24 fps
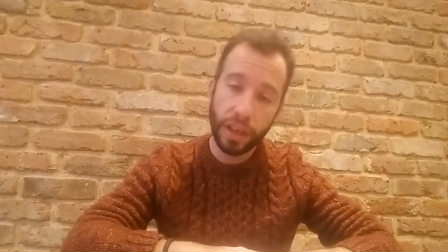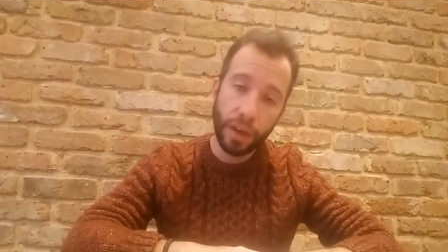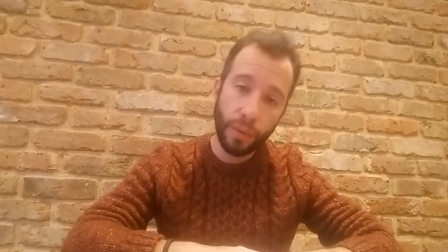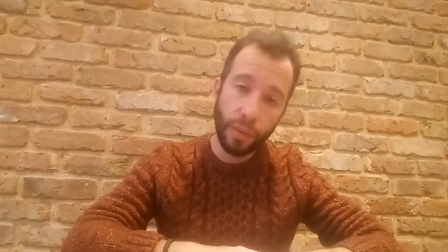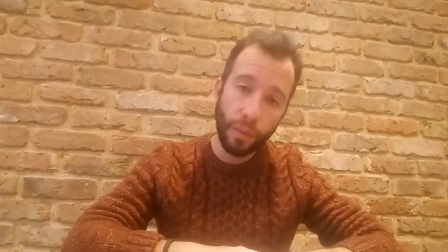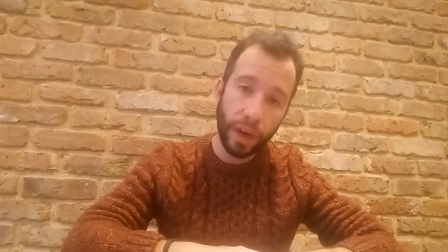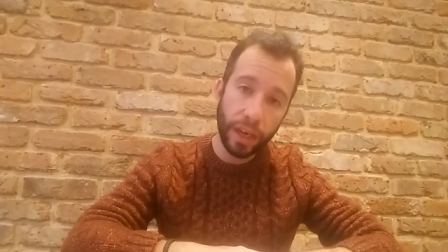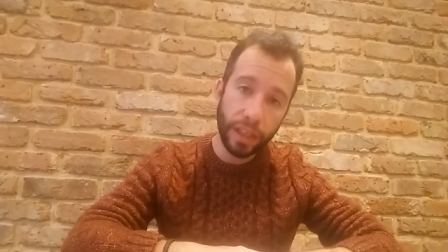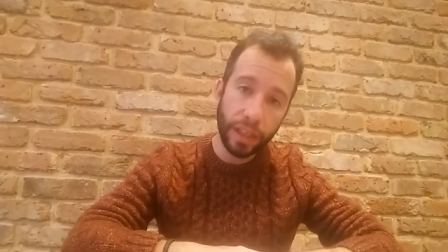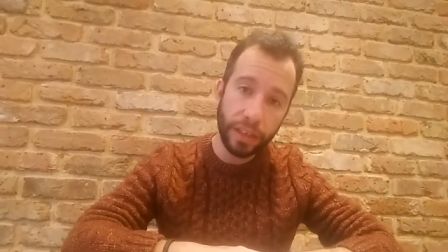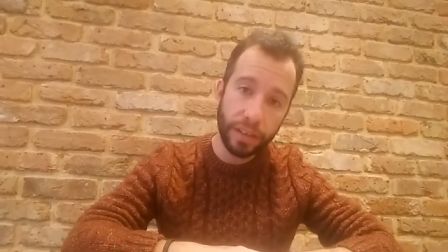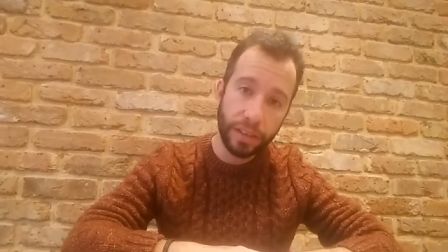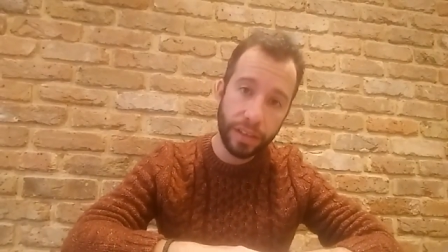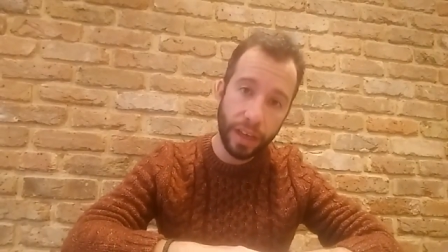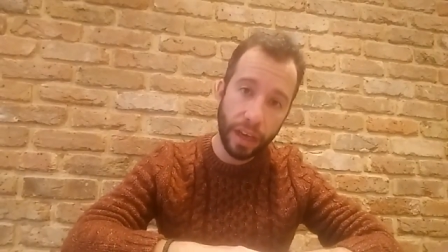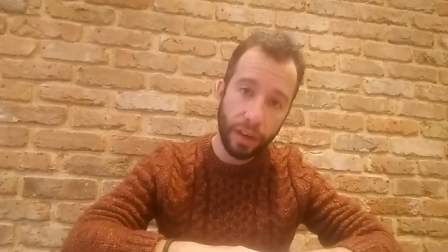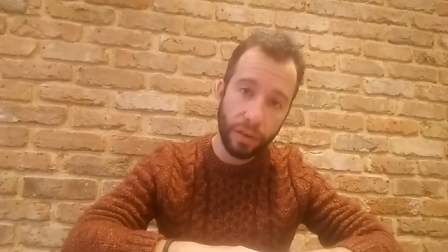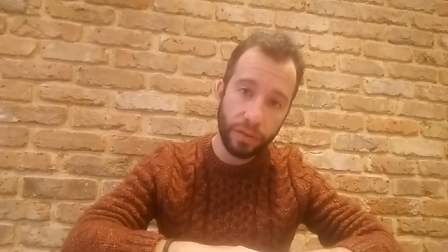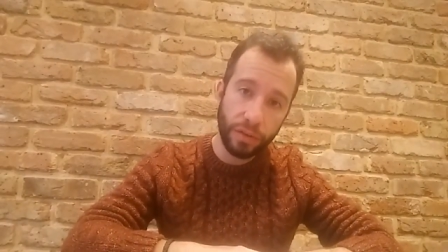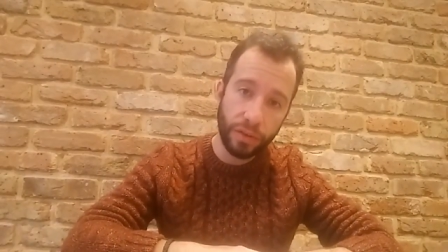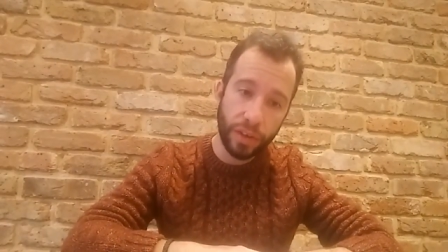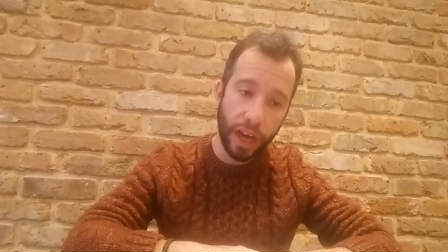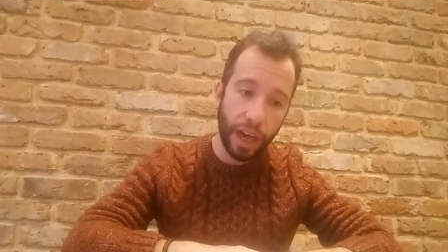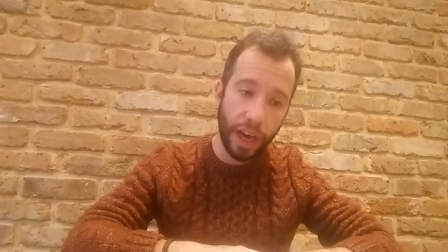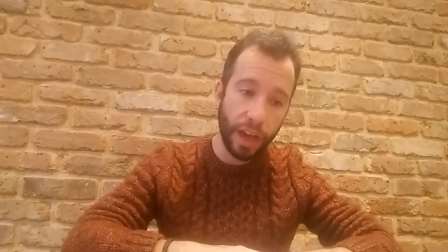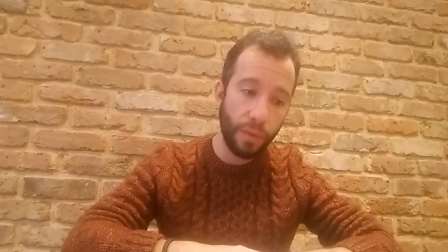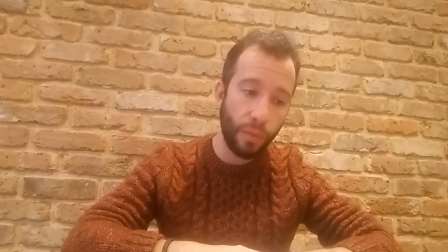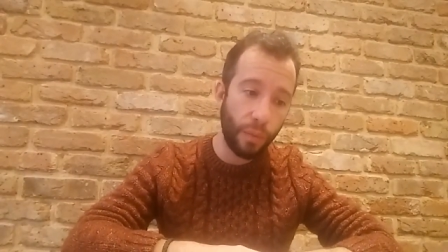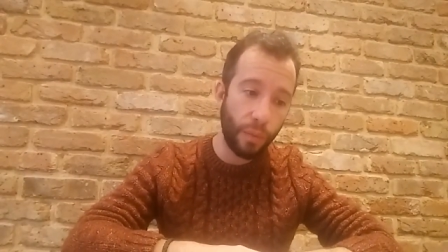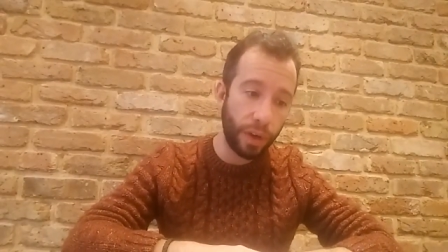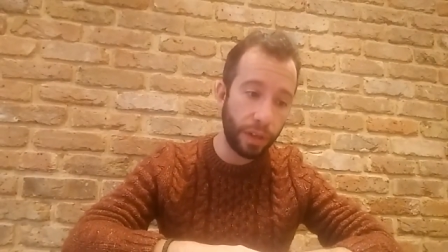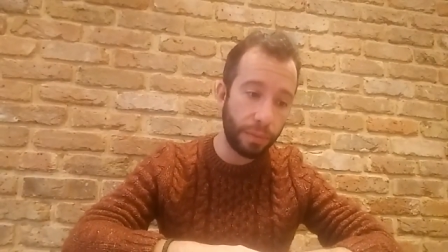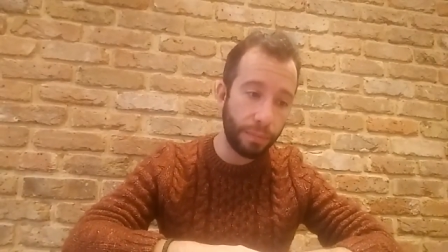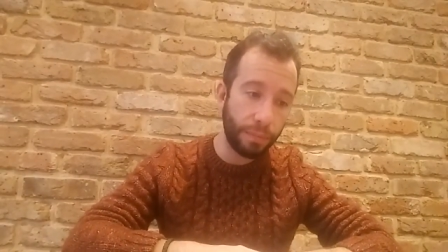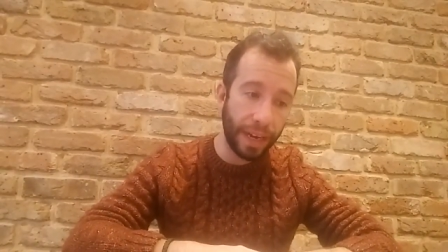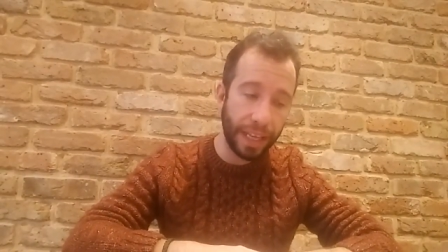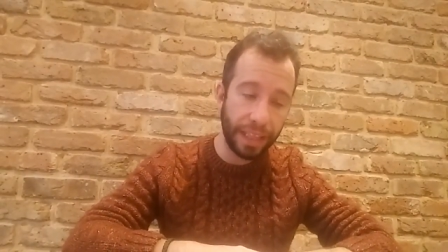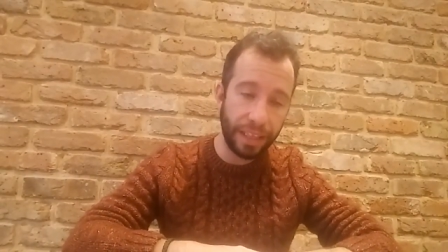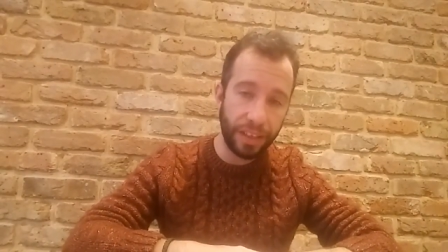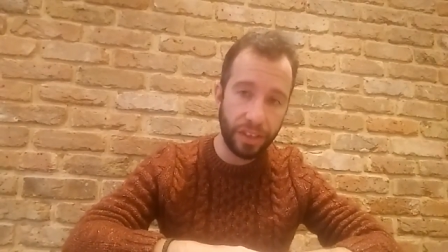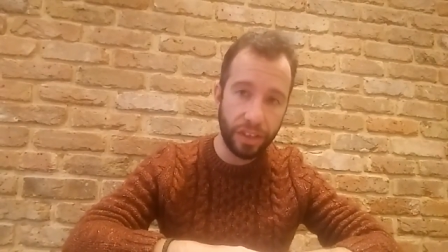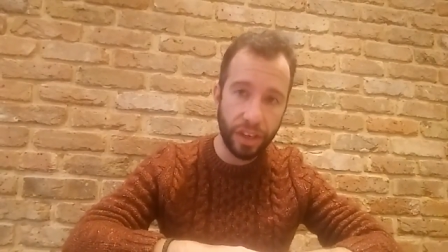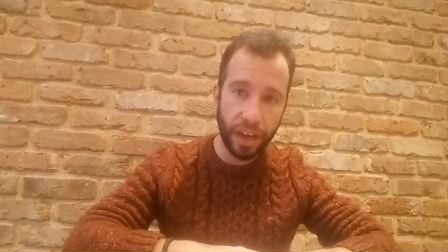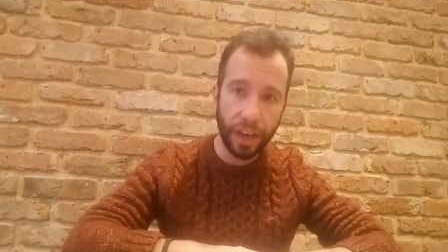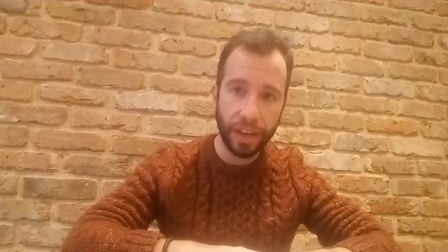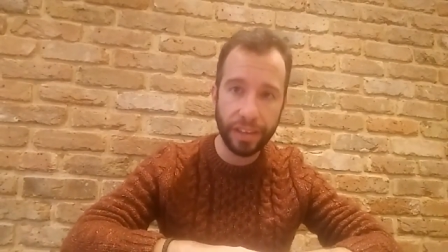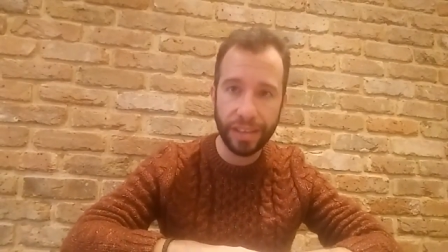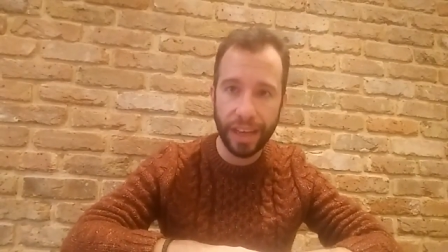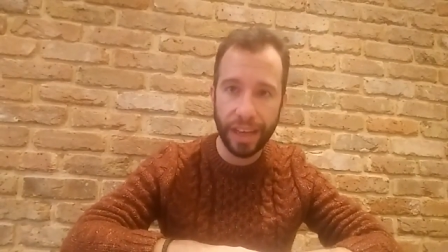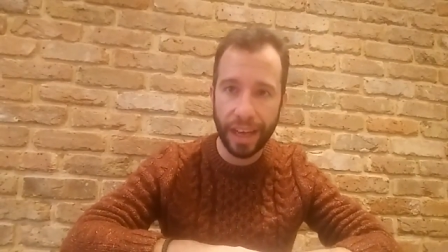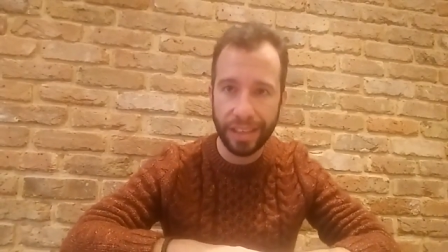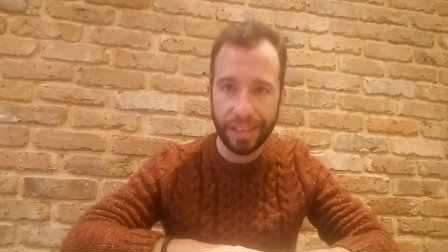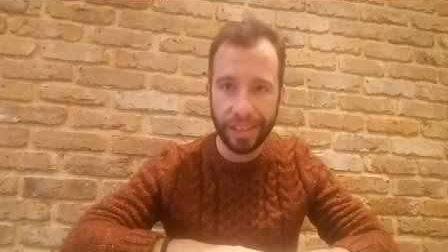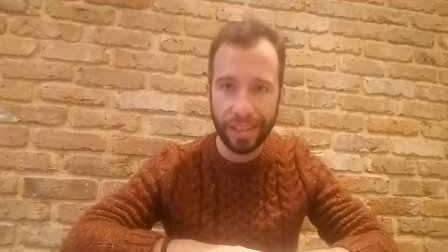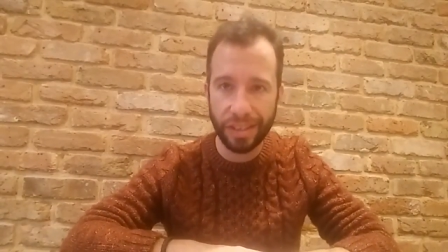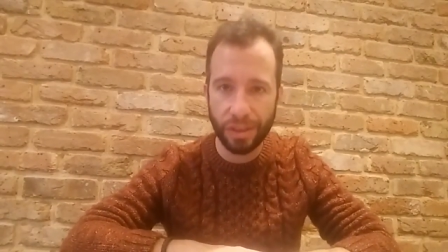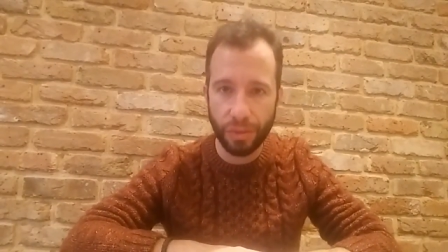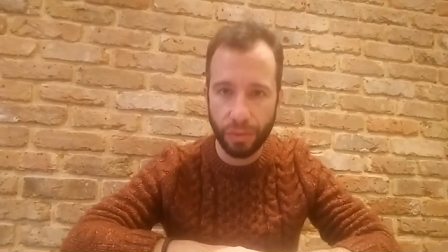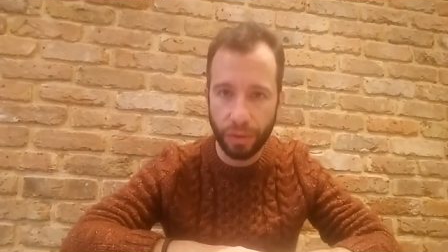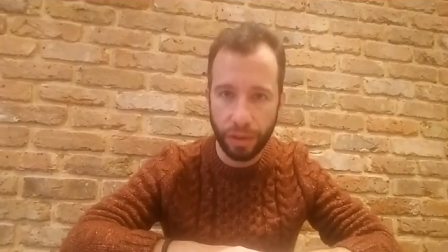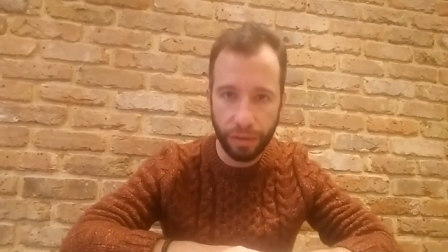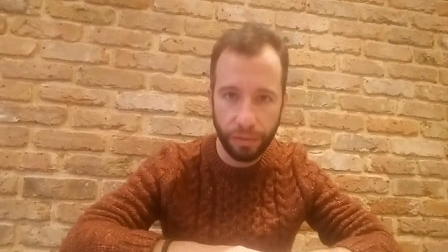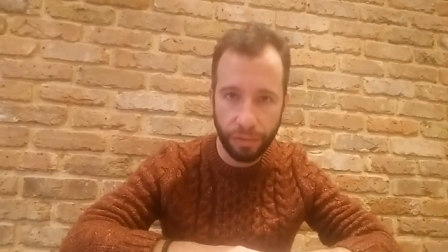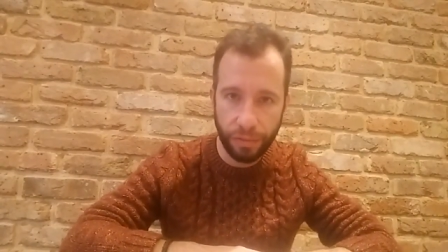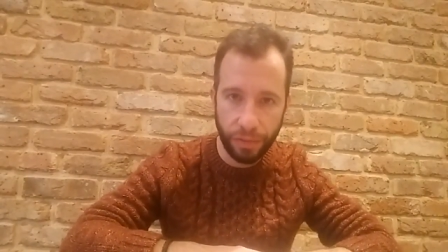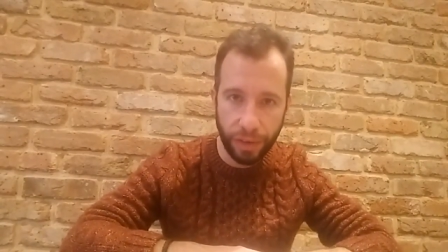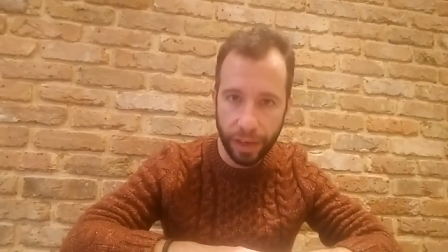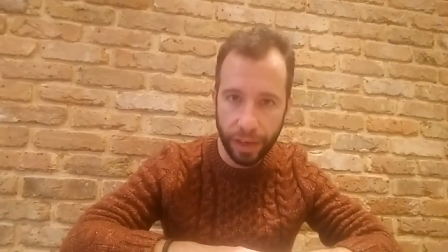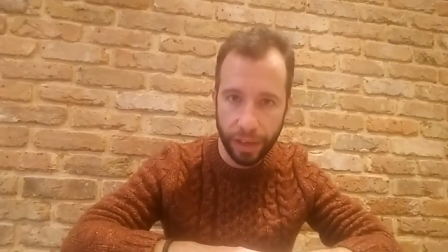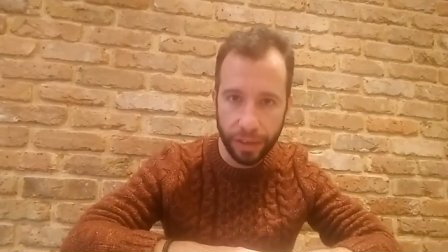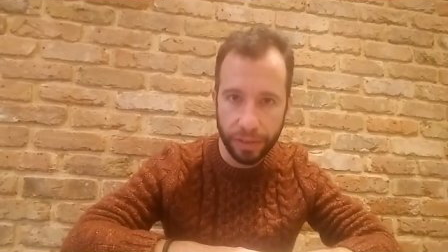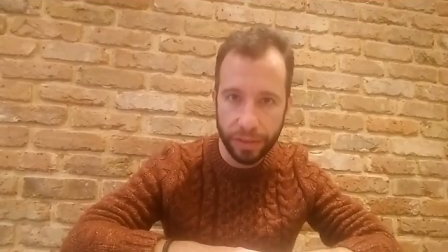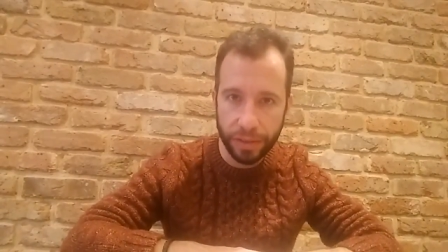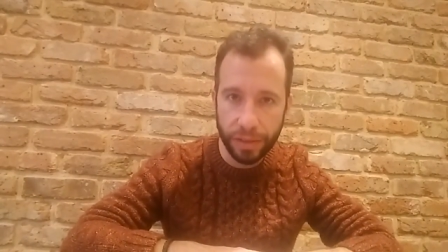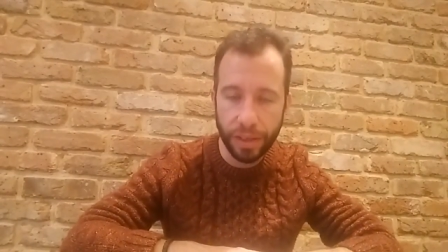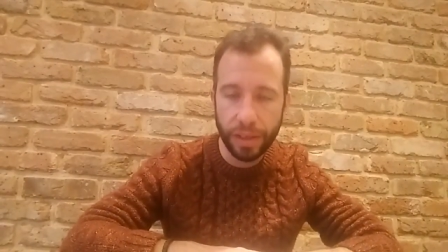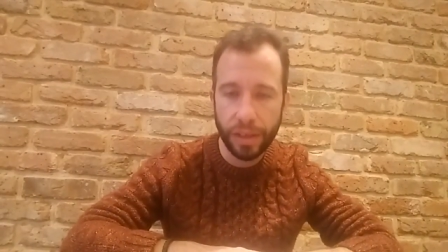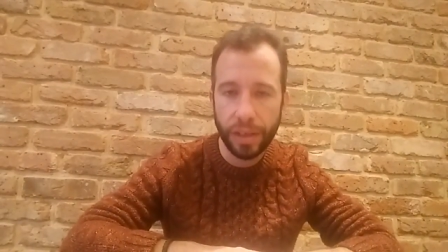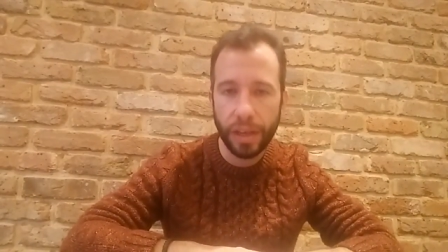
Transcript: While the second time with Medichecks, I just couldn't fill